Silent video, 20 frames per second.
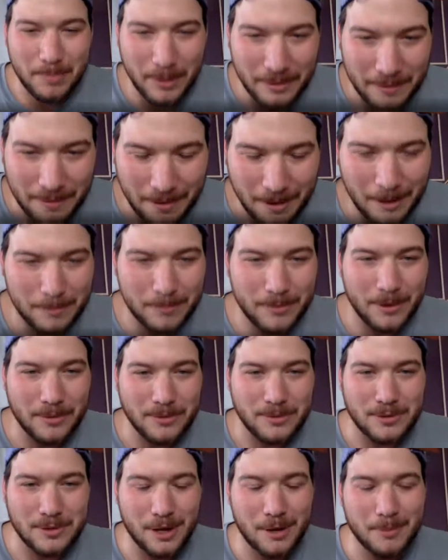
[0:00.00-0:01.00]
put up
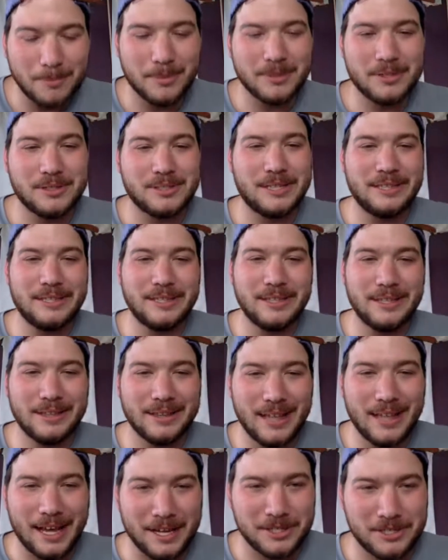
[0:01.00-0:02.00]
those numbers he did
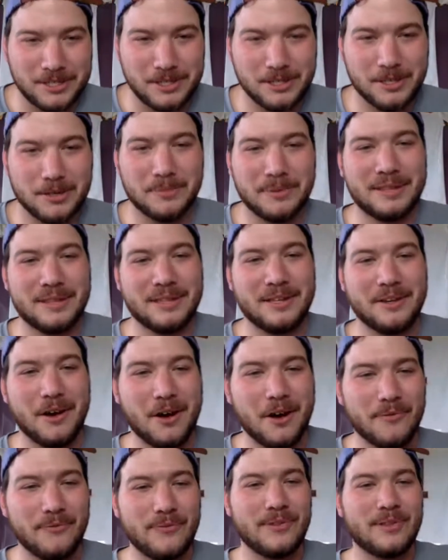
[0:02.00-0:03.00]
last year with the
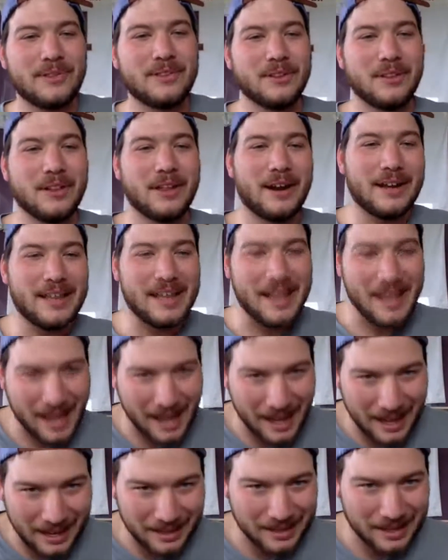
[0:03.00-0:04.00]
offensive line he
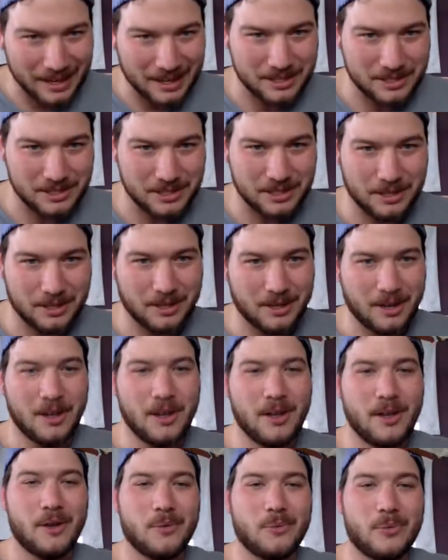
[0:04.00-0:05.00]
had last year.
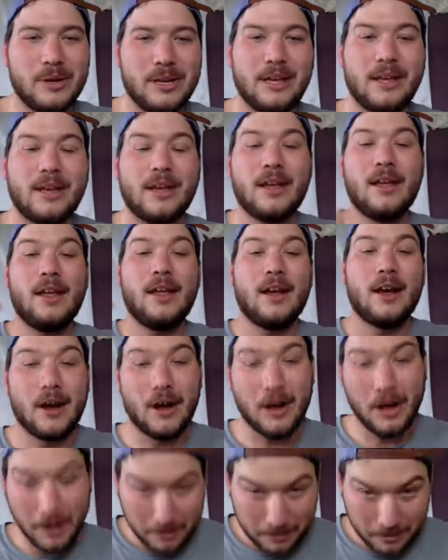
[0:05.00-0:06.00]
We
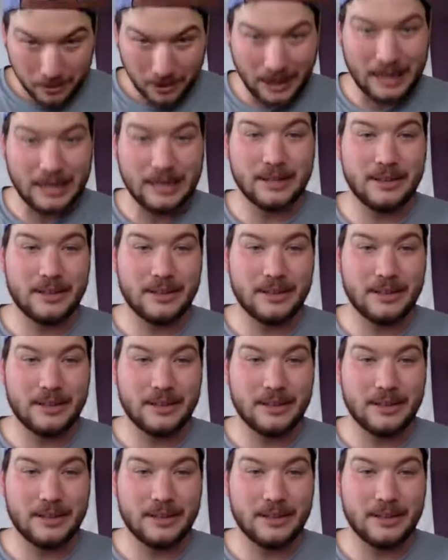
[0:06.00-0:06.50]
upgraded